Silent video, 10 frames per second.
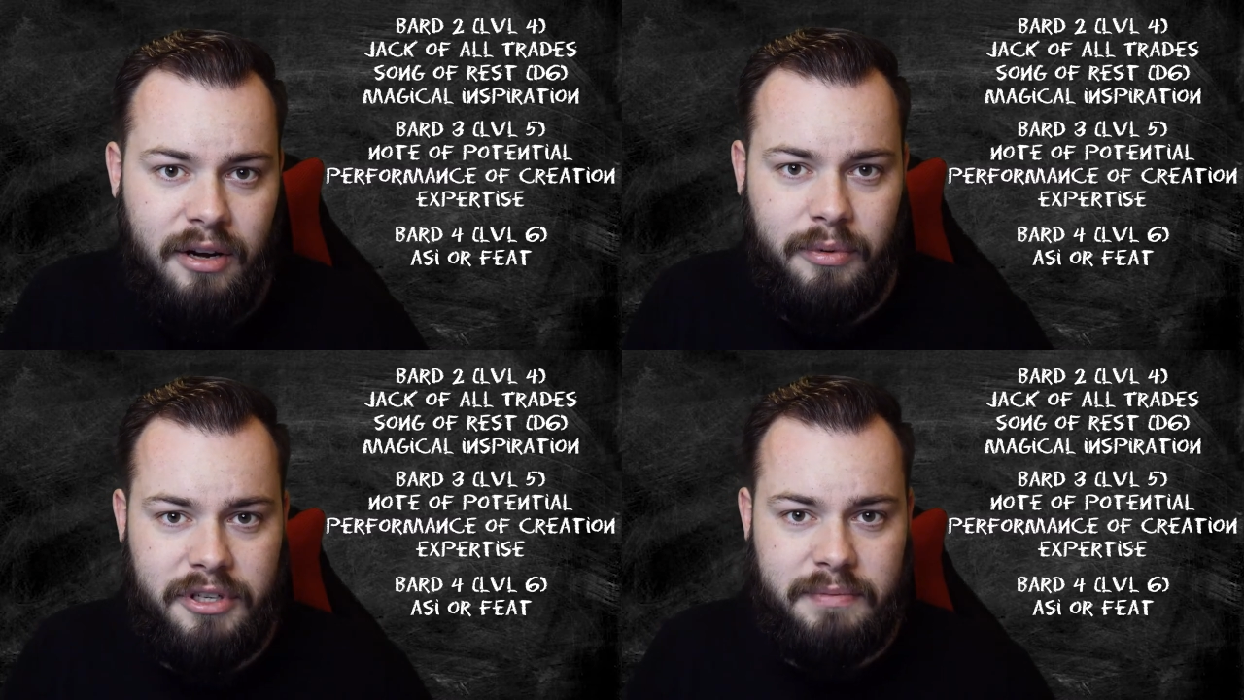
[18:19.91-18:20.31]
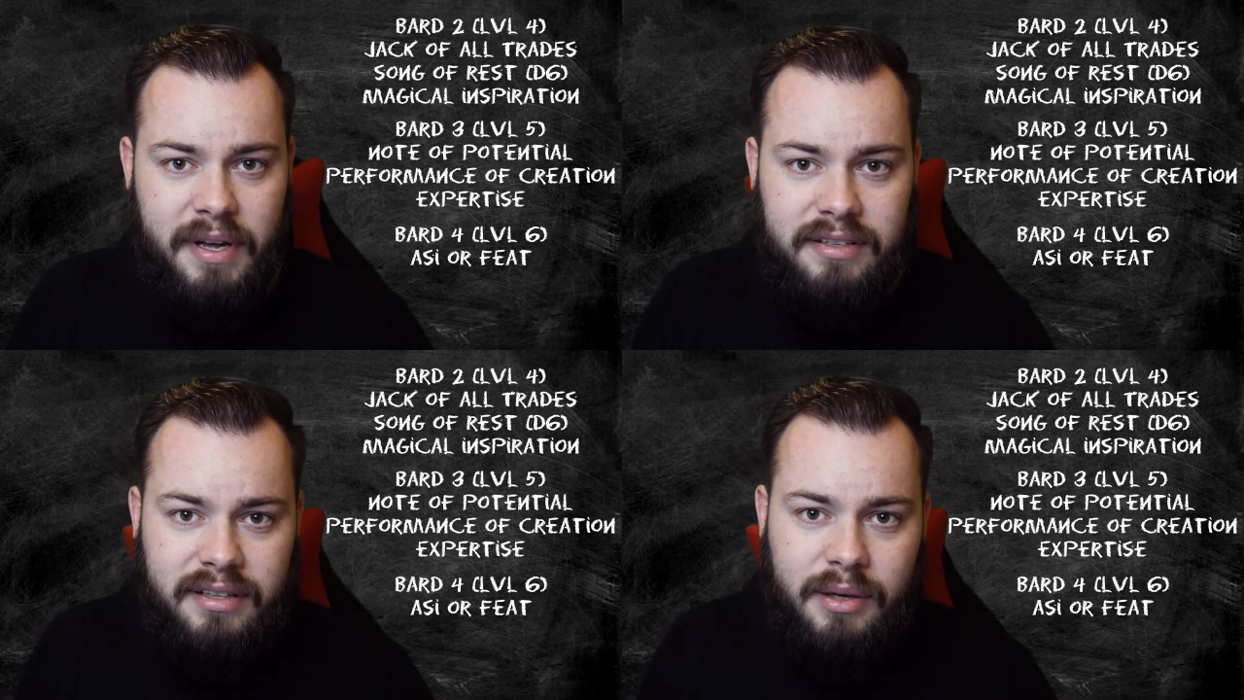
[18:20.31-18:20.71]
which is
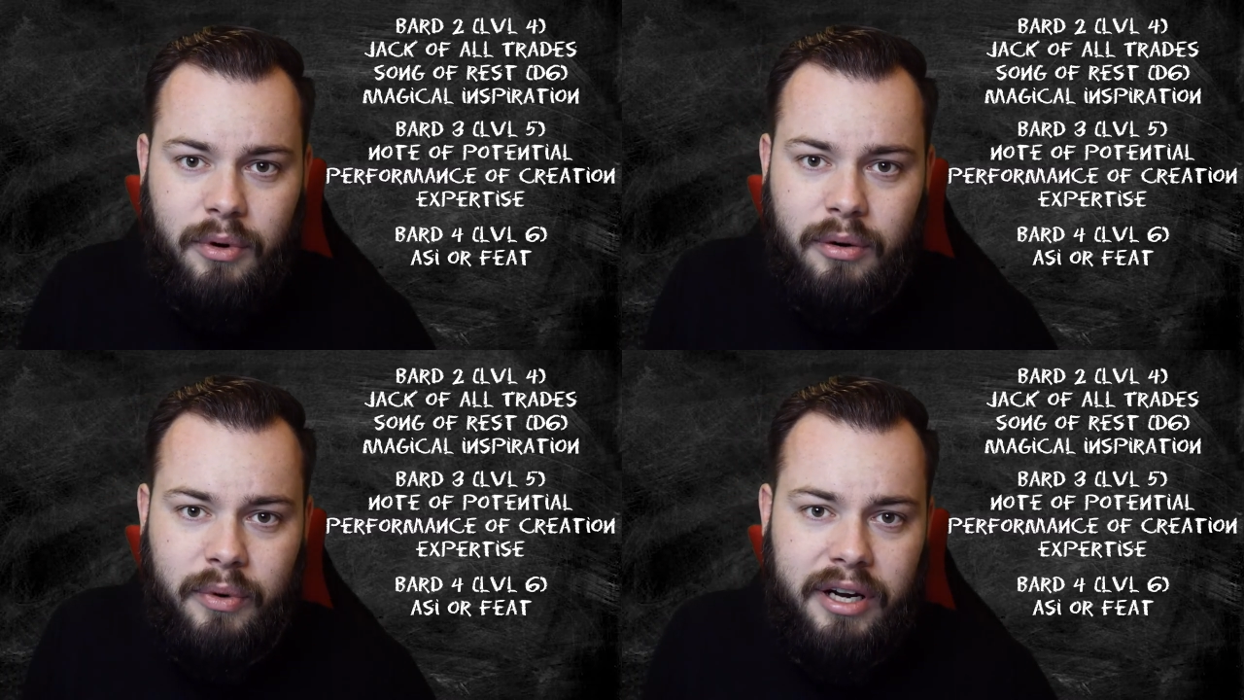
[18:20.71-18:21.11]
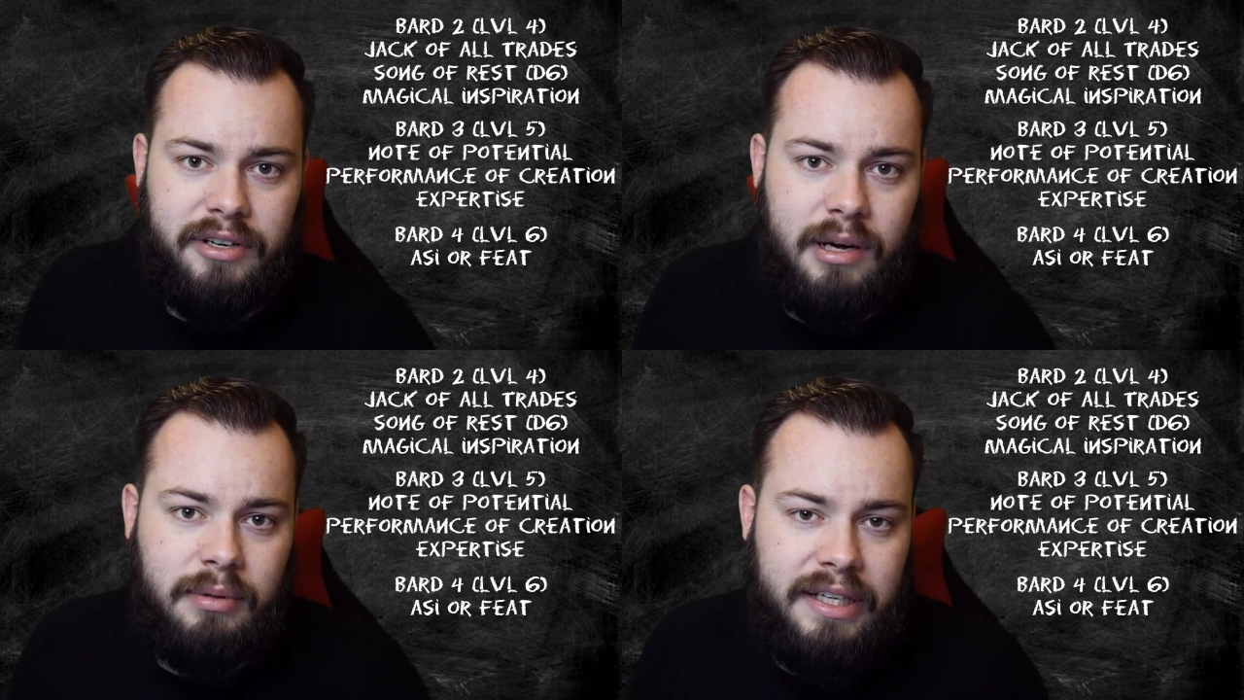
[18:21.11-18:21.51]
basically what we are
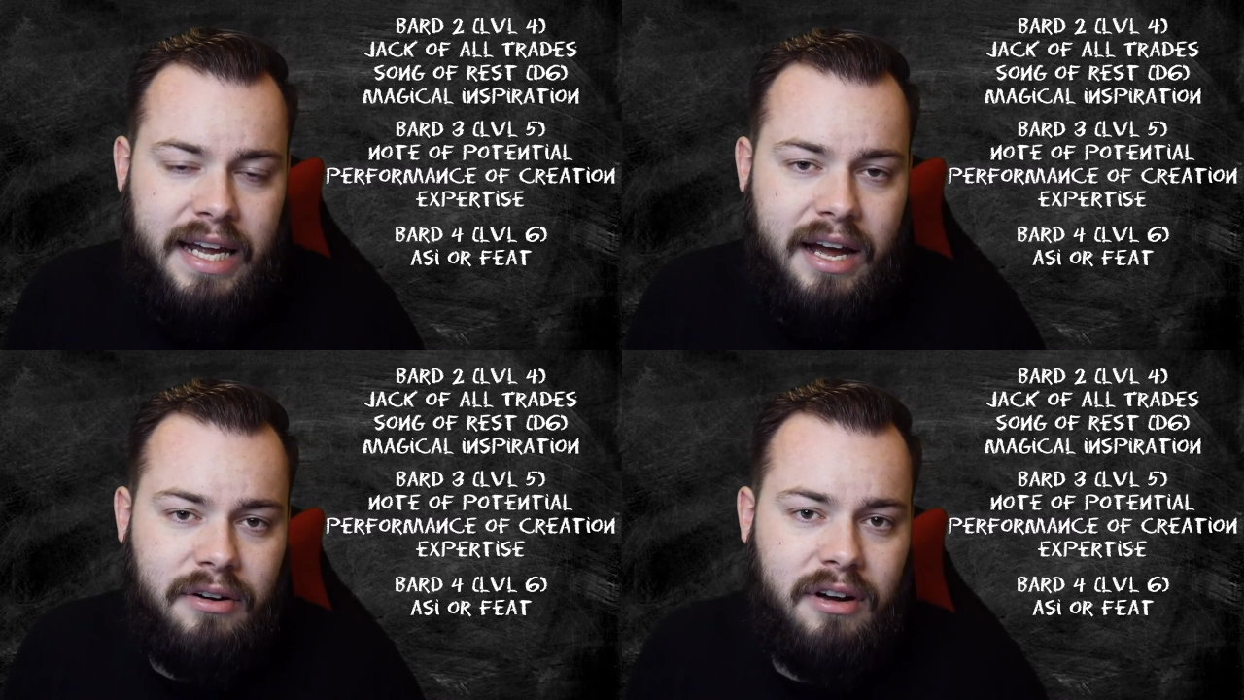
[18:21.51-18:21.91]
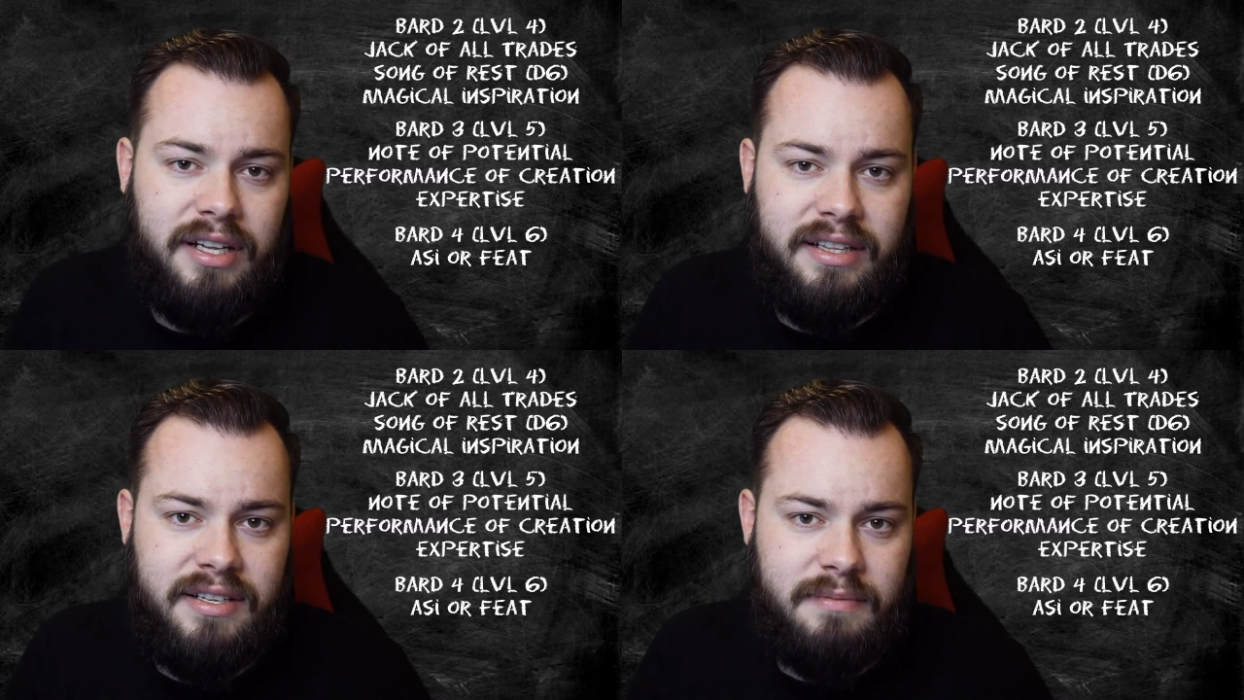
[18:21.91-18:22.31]
doubling down on
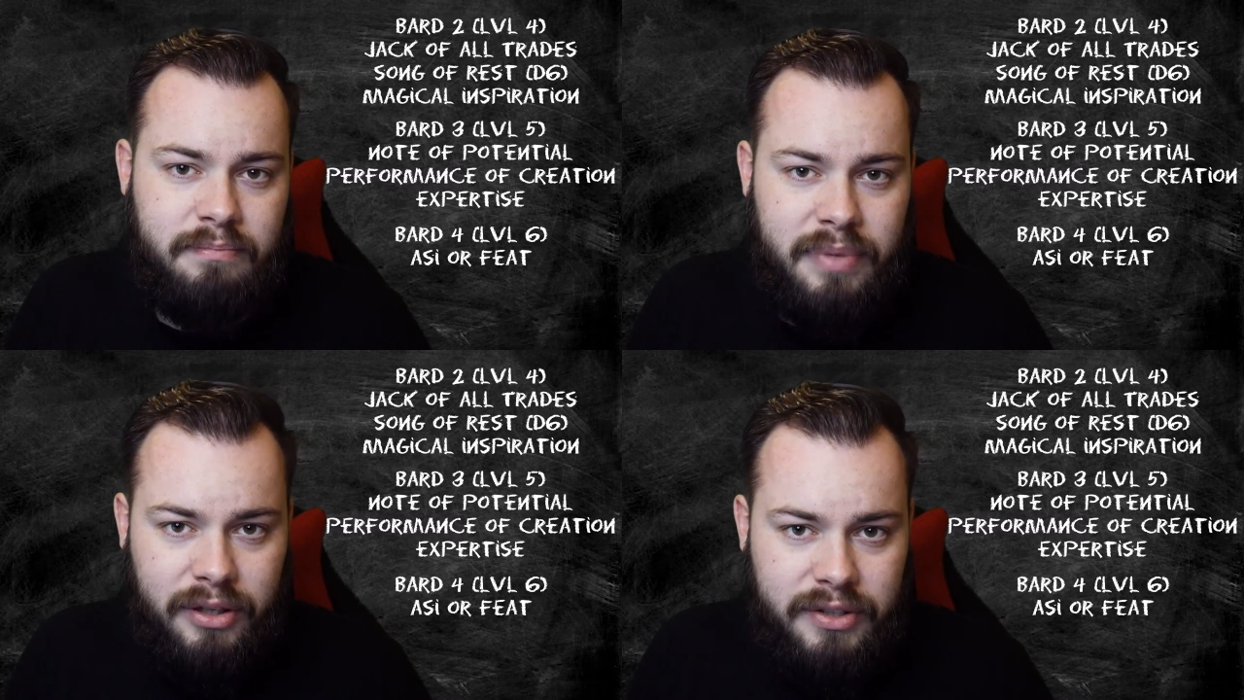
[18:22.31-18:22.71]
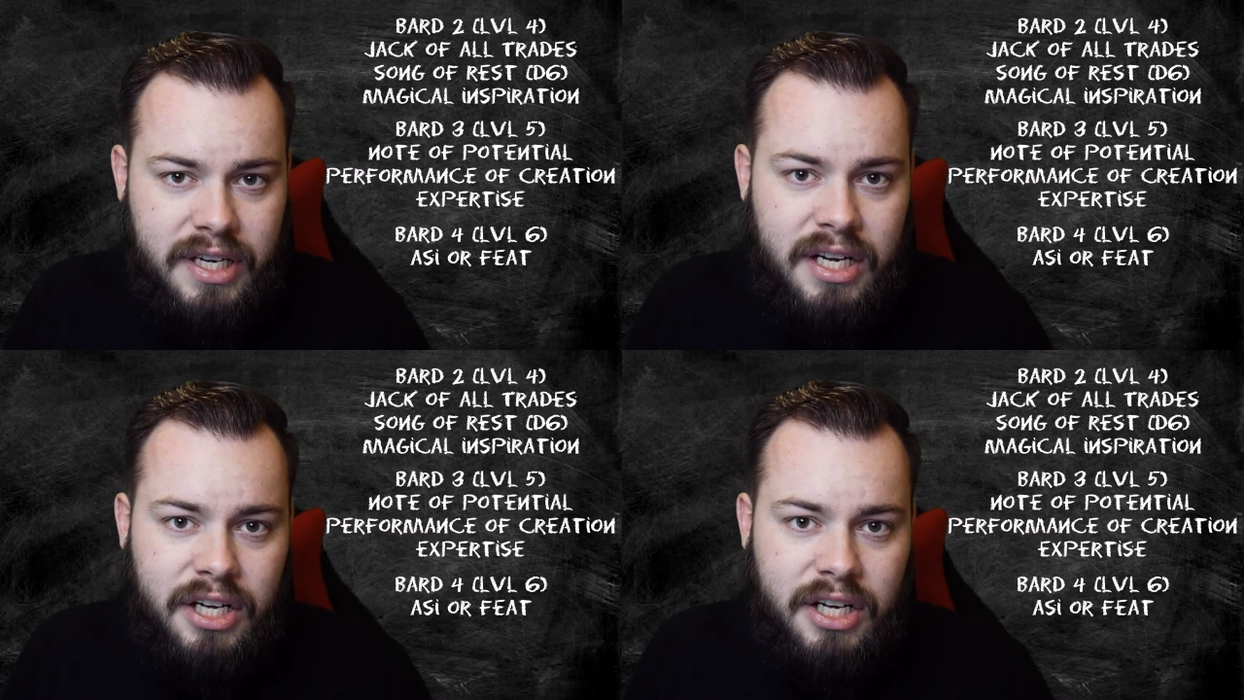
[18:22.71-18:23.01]
in this build.